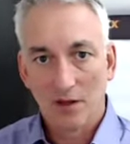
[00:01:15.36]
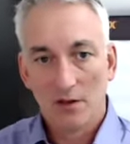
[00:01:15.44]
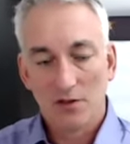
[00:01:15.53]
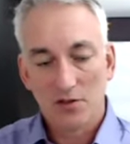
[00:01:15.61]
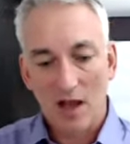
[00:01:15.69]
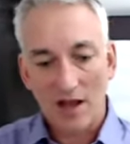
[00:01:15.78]

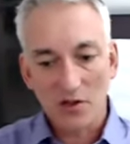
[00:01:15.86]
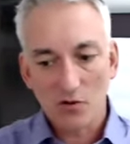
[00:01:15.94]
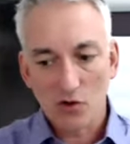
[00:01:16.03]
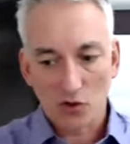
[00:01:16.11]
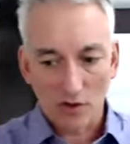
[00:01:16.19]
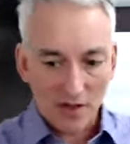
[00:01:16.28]
So how do you
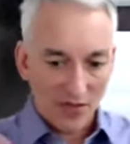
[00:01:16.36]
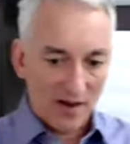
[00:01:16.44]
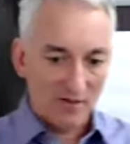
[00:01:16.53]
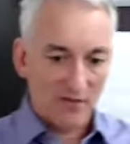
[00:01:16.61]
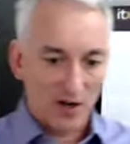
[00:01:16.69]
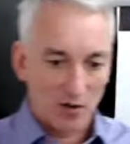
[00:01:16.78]
create that
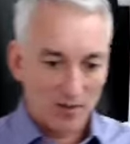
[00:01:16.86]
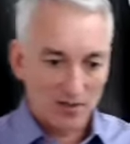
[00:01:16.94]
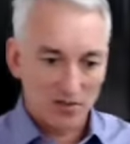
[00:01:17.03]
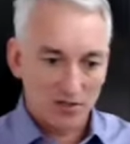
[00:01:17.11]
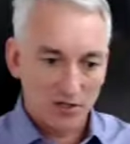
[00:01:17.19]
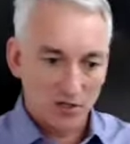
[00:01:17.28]
environment
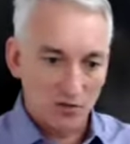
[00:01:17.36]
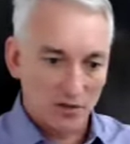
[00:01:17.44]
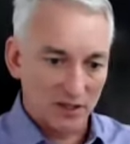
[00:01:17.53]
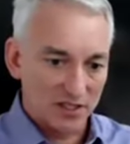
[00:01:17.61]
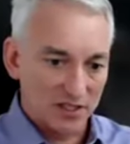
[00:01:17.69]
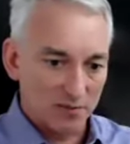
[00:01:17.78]
so that you
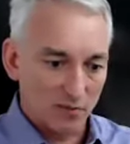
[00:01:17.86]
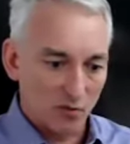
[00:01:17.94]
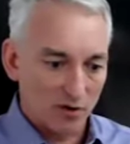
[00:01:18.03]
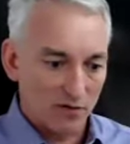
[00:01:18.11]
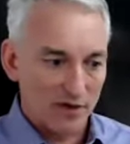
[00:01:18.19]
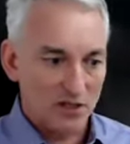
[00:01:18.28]
elicit more
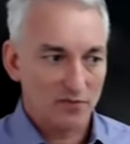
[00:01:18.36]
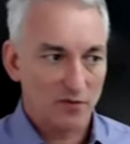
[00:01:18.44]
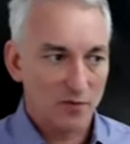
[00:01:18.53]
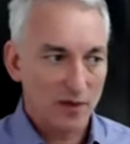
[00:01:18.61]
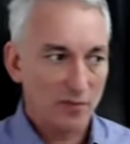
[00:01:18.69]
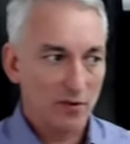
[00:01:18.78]
innovation from
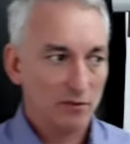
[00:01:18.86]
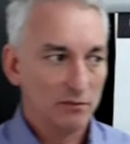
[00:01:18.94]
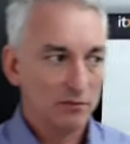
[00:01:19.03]
people?